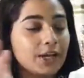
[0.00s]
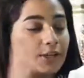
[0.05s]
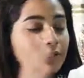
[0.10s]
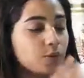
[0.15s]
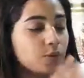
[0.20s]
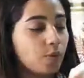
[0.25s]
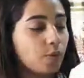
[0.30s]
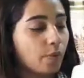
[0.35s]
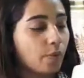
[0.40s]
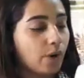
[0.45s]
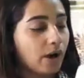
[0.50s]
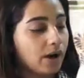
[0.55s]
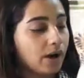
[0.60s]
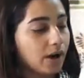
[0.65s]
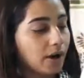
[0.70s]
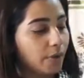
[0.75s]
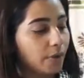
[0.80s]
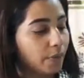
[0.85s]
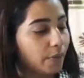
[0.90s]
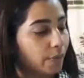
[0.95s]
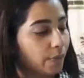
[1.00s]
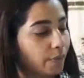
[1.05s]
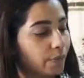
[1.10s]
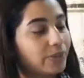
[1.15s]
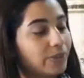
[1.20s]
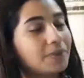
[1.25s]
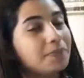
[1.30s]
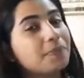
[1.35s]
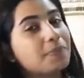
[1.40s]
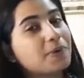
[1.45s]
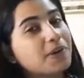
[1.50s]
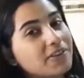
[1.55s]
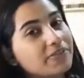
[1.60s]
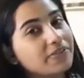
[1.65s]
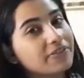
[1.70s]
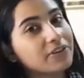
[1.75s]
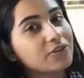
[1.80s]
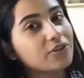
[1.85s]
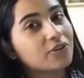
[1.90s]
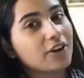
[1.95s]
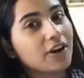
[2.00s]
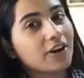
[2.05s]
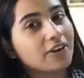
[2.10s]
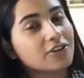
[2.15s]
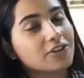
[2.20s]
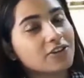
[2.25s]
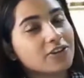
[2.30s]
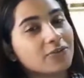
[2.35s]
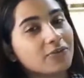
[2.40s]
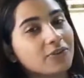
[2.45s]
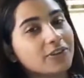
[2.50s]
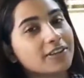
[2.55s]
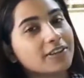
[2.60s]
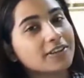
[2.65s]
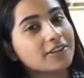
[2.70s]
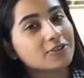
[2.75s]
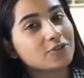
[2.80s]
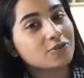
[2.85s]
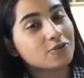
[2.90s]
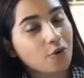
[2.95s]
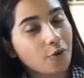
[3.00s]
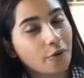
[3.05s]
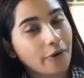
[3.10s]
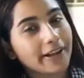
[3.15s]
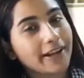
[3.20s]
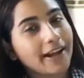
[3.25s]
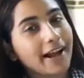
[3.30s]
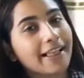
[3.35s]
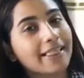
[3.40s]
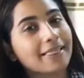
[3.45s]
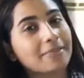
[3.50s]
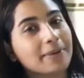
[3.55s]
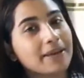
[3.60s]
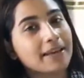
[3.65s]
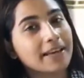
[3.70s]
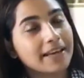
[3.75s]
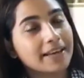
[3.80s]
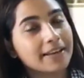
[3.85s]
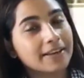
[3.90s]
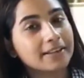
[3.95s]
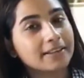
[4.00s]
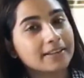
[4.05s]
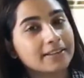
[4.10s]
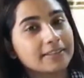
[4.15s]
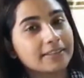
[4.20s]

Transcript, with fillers: So with a brief introduction, with a drawing, I will be